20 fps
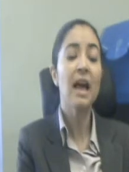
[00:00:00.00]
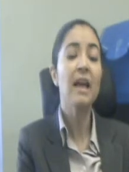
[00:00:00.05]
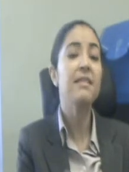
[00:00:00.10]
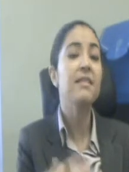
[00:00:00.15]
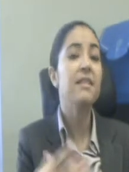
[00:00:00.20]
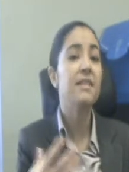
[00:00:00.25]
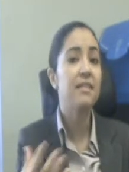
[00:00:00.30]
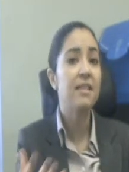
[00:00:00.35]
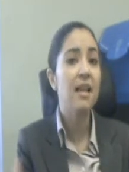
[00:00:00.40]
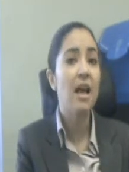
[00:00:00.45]

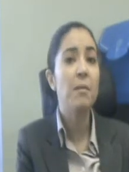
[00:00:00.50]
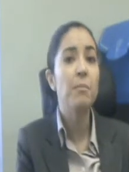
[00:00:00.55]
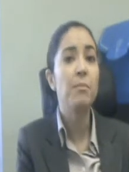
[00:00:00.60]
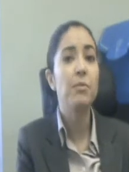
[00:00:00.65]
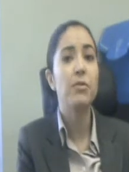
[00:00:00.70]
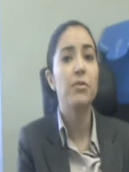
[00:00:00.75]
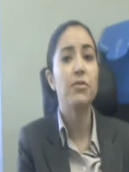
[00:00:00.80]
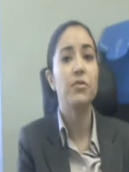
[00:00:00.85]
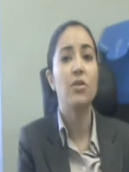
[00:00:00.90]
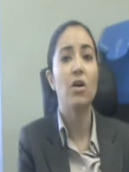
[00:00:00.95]
as
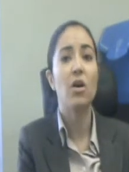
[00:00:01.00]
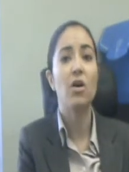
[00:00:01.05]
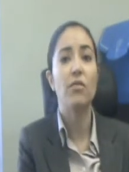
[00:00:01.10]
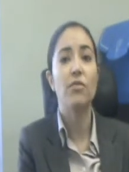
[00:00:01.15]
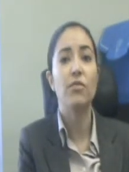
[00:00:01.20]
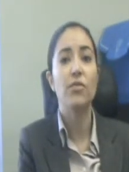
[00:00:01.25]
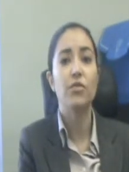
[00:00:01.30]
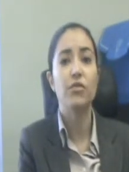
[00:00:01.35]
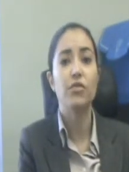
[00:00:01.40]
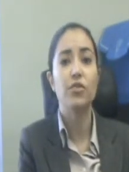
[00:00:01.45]
examples
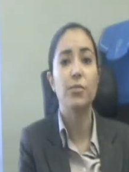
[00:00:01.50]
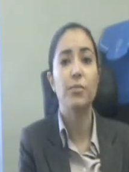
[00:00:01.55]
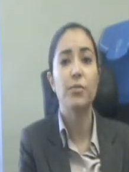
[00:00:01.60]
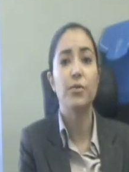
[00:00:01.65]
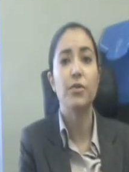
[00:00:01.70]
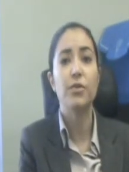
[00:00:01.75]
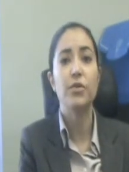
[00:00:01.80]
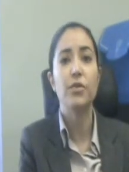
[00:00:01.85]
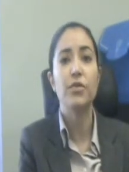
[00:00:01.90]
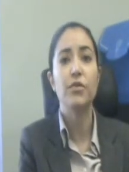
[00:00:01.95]
of
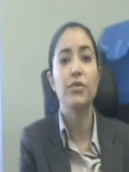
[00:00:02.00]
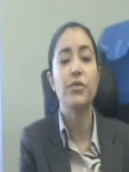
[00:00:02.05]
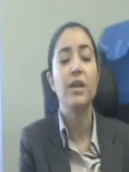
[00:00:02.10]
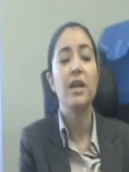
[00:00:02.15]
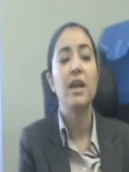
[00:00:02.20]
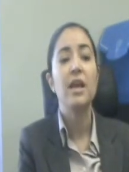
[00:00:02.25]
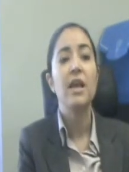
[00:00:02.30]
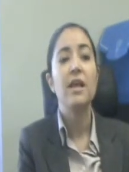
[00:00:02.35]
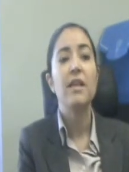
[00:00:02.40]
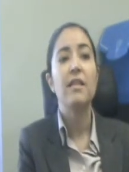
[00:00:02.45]
entrepreneurs
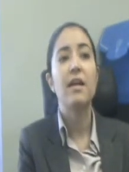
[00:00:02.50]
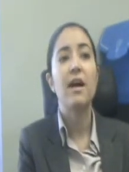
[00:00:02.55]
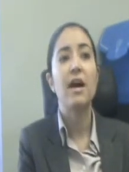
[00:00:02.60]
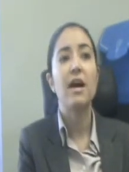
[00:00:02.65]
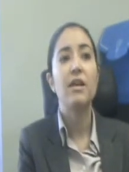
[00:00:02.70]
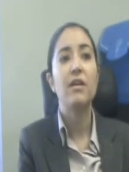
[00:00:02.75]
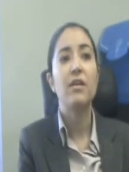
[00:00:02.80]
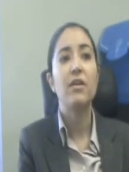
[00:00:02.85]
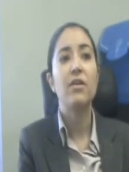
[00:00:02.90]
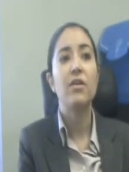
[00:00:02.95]

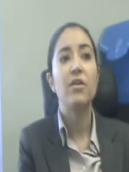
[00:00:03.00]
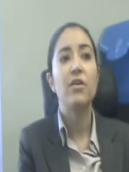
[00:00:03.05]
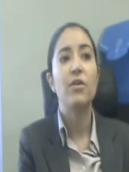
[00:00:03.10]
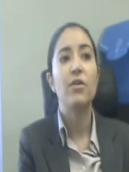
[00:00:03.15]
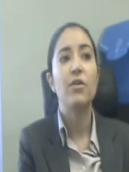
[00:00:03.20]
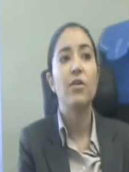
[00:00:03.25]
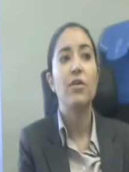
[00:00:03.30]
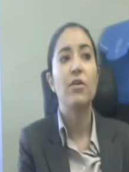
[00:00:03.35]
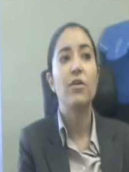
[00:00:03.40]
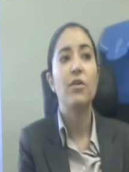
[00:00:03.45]

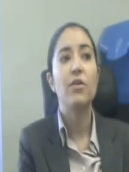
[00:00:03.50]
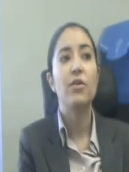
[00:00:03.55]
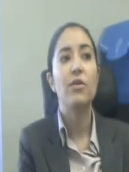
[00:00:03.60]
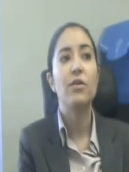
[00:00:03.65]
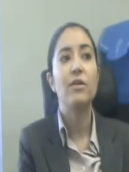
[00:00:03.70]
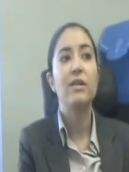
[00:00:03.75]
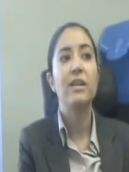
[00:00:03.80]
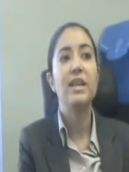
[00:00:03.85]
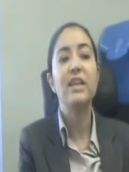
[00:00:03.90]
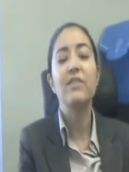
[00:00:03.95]

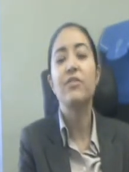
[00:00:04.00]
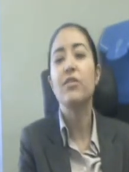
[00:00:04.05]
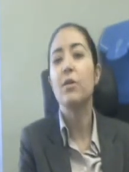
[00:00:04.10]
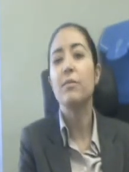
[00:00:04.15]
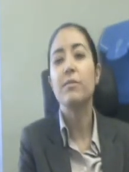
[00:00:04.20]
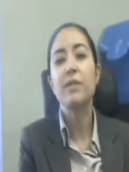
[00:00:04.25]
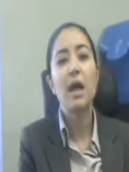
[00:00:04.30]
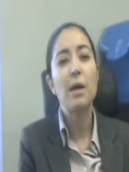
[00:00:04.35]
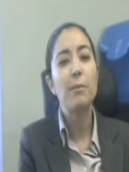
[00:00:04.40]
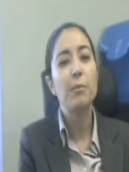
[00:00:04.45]
that leave
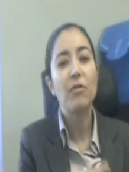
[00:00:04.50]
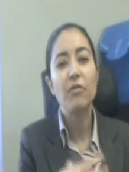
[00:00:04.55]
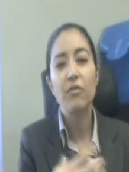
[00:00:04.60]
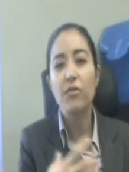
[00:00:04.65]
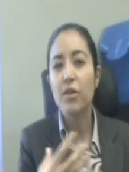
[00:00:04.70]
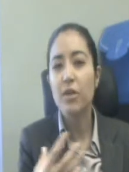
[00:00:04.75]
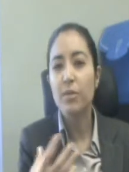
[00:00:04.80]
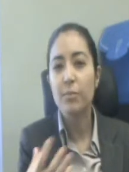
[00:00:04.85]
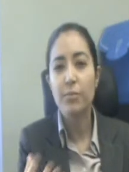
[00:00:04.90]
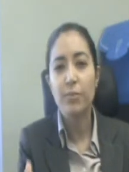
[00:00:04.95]
some type
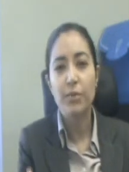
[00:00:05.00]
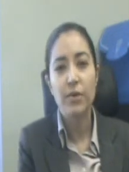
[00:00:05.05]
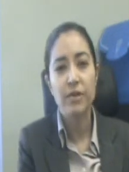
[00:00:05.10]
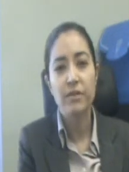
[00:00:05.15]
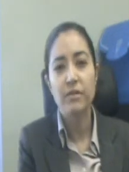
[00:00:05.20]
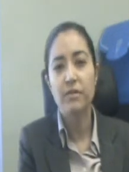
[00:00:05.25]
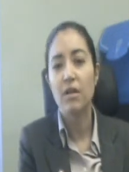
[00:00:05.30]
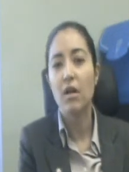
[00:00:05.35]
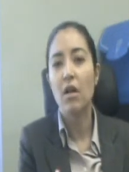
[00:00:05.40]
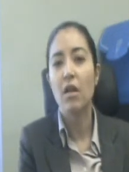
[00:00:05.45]
of
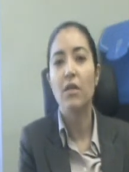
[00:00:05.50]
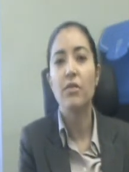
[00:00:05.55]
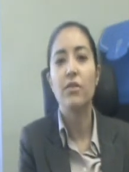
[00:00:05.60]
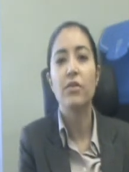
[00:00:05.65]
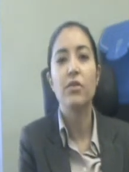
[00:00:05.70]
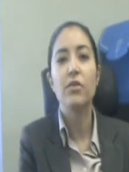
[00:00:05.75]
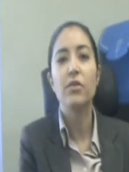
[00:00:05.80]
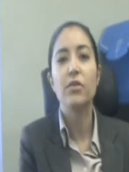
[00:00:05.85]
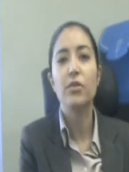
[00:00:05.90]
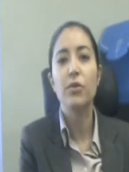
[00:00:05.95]
imprint
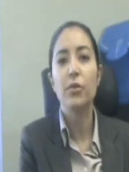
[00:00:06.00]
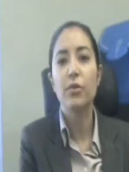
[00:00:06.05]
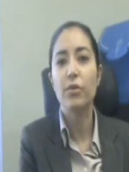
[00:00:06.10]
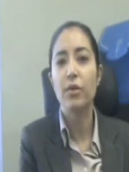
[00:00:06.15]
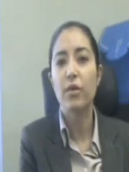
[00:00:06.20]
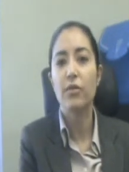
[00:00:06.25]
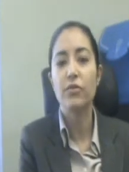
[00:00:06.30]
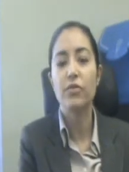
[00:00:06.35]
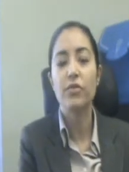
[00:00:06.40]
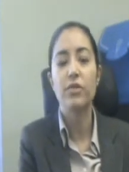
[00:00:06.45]
on the
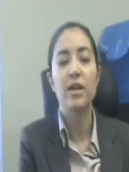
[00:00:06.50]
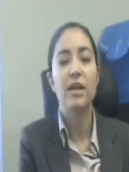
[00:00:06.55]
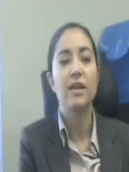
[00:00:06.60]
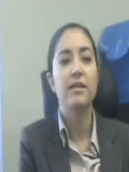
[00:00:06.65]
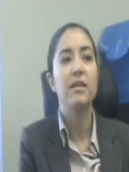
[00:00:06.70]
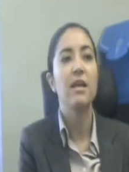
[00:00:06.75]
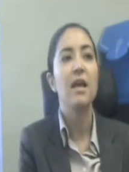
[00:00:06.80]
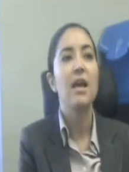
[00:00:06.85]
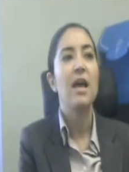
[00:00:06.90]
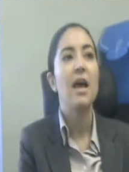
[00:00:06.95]
youth of
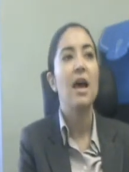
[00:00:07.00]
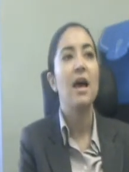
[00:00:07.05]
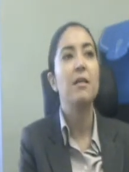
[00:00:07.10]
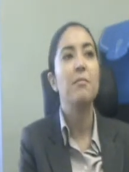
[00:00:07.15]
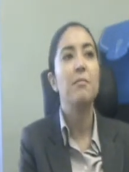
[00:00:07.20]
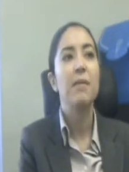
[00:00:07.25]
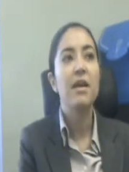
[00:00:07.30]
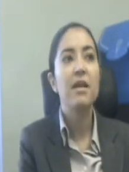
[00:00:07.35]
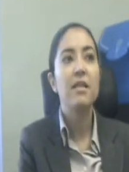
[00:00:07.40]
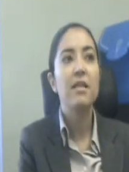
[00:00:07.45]
today
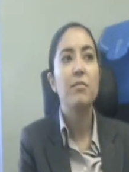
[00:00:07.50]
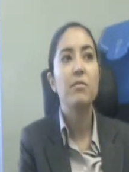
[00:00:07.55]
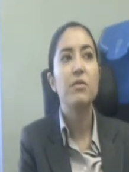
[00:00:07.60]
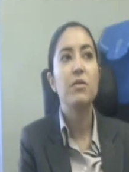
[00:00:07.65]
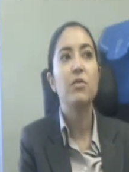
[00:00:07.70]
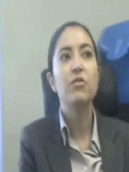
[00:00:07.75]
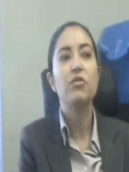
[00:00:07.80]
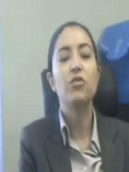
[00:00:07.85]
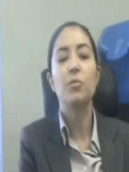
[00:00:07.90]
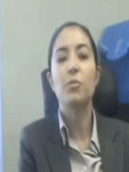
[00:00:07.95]
and make them
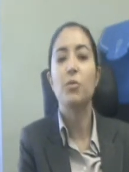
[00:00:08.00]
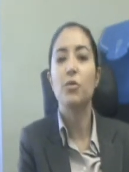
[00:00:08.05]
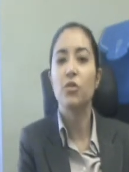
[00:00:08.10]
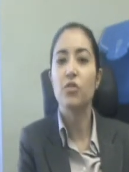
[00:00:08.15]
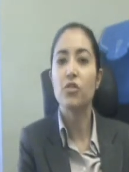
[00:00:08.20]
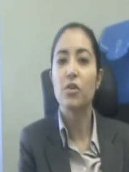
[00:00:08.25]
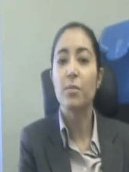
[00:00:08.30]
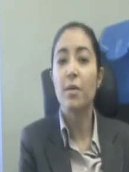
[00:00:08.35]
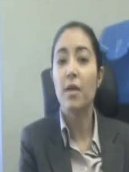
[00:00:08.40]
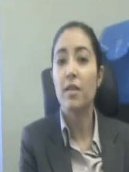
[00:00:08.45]
see
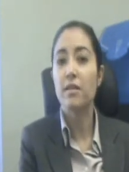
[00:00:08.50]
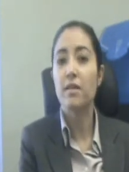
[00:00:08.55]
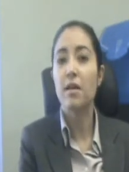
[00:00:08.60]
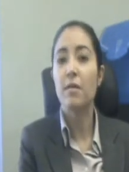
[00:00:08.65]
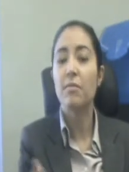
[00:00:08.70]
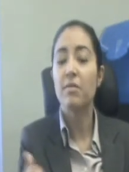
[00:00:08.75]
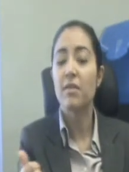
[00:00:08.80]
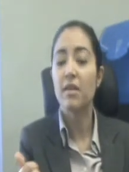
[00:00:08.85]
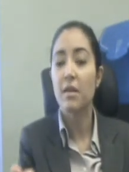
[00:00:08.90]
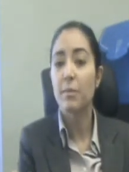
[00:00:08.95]
entrepreneurship as
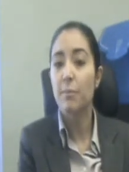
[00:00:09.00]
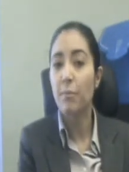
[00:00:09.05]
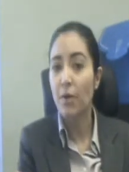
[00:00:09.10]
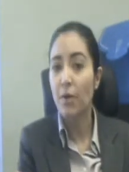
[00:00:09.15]
something